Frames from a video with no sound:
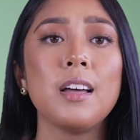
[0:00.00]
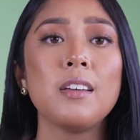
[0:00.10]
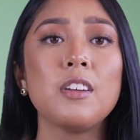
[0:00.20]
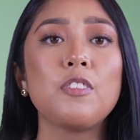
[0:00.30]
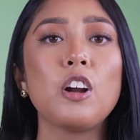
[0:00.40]

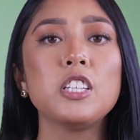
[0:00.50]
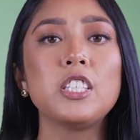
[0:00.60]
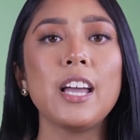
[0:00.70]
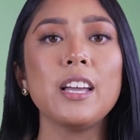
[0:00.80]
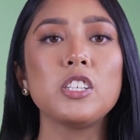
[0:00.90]
The first
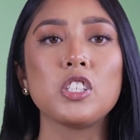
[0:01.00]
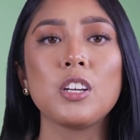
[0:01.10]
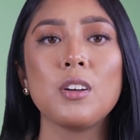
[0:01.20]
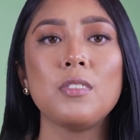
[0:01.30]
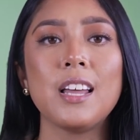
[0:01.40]
stage,
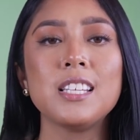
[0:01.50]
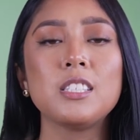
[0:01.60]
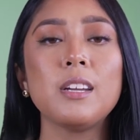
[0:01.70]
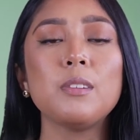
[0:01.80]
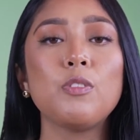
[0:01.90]
placement,